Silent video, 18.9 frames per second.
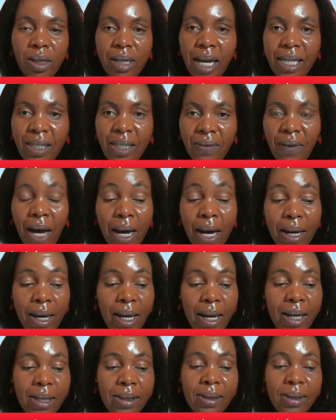classified
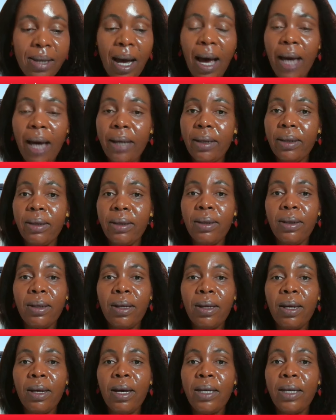as
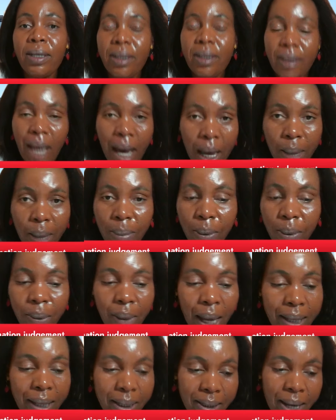
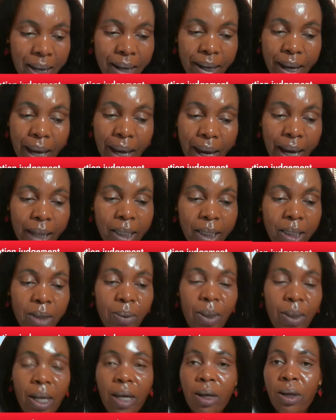undesirable under that act,
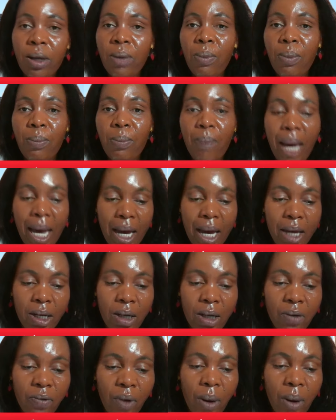you were
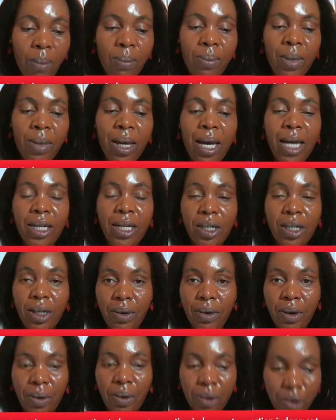banned from
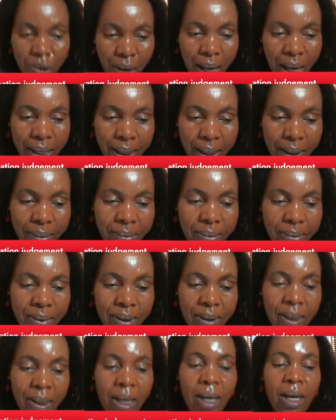entering Australia.
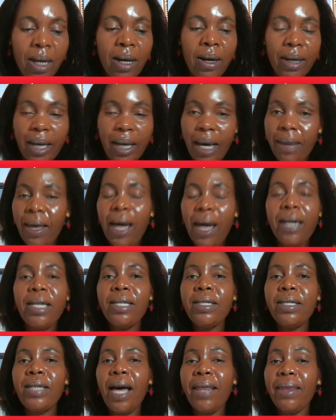Okay, that
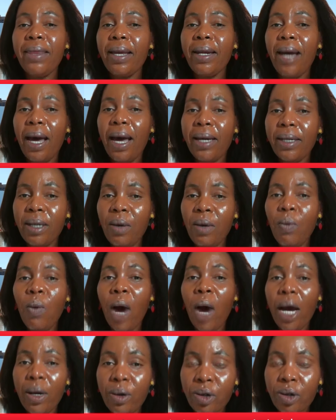is under that
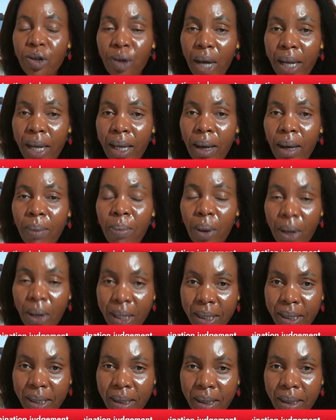white Australia
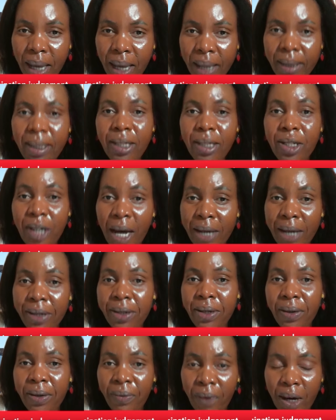policy that the judge
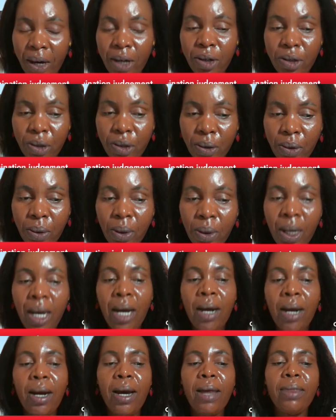is referring to,
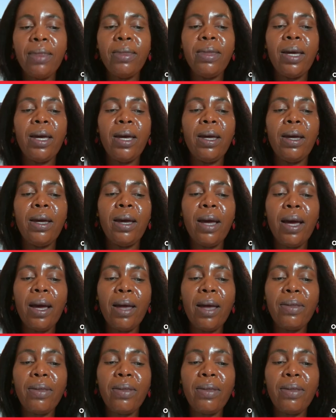and the